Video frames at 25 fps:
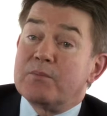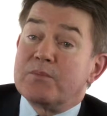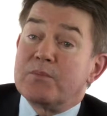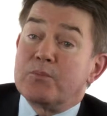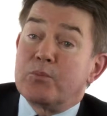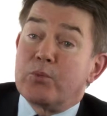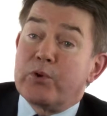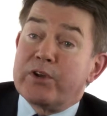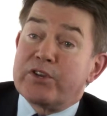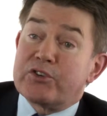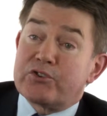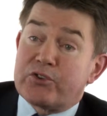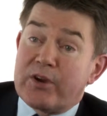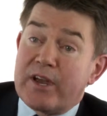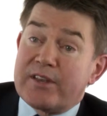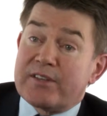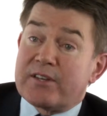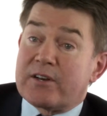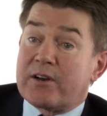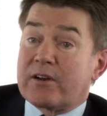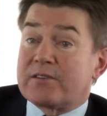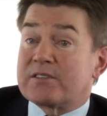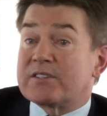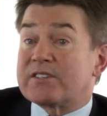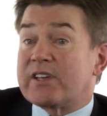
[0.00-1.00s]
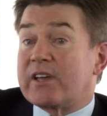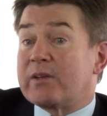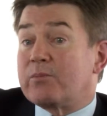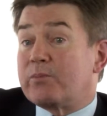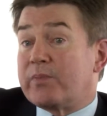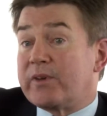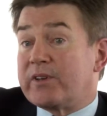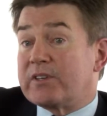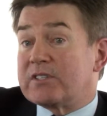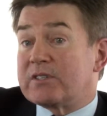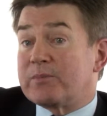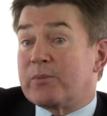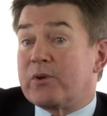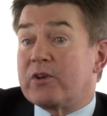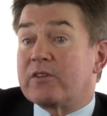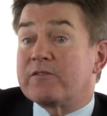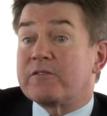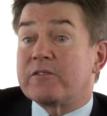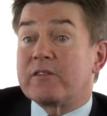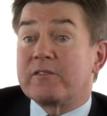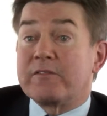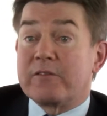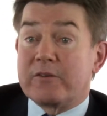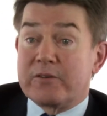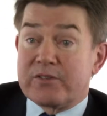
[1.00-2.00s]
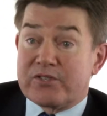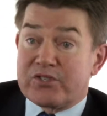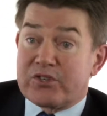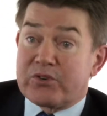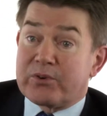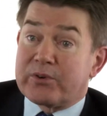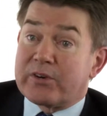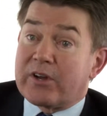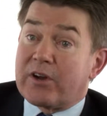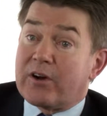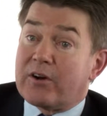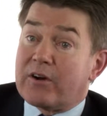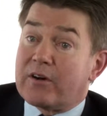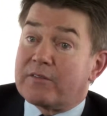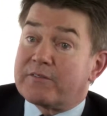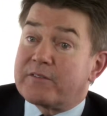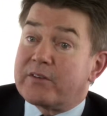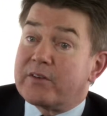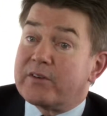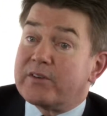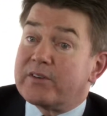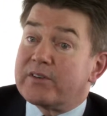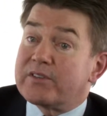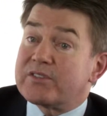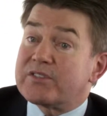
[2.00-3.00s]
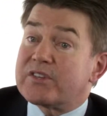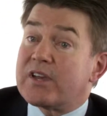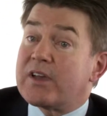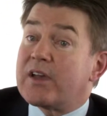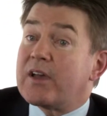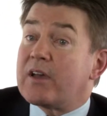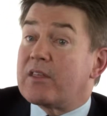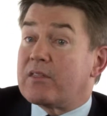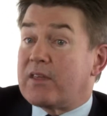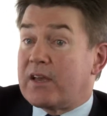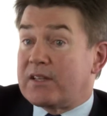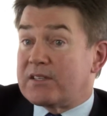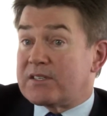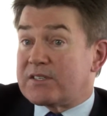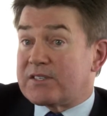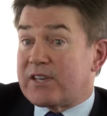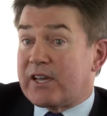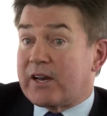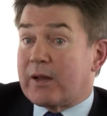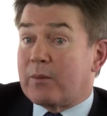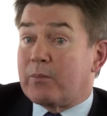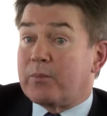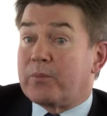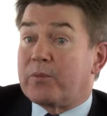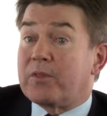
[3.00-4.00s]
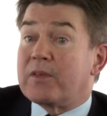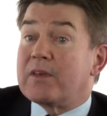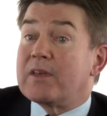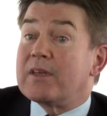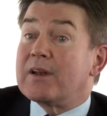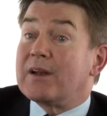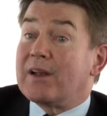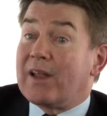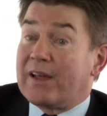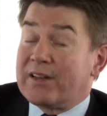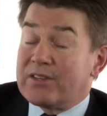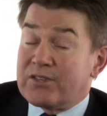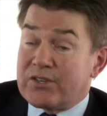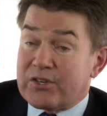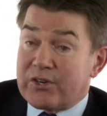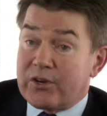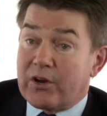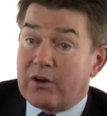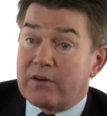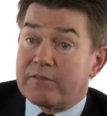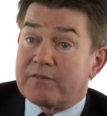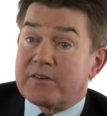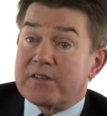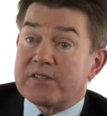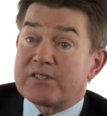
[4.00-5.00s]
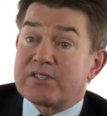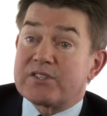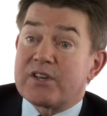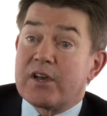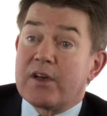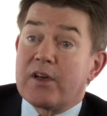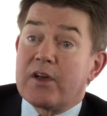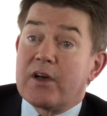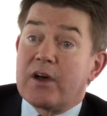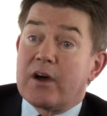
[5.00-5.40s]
We traded out of St. Petersburg for the first 2.5 years, then set up the London office,